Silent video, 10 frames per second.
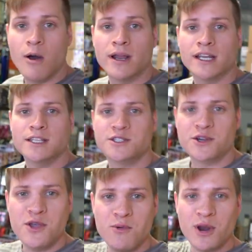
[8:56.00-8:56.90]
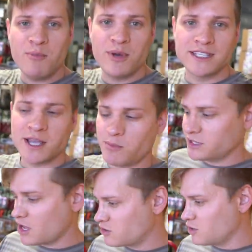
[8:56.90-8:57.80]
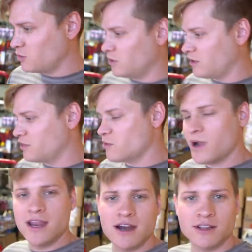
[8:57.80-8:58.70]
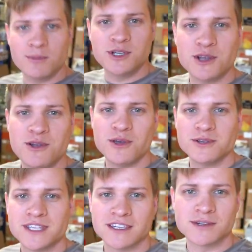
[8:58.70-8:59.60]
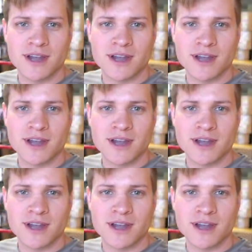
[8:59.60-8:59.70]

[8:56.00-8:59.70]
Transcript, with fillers: Oh, I didn't show you what I picked up at that Goodwill on the way here. Let me show you those things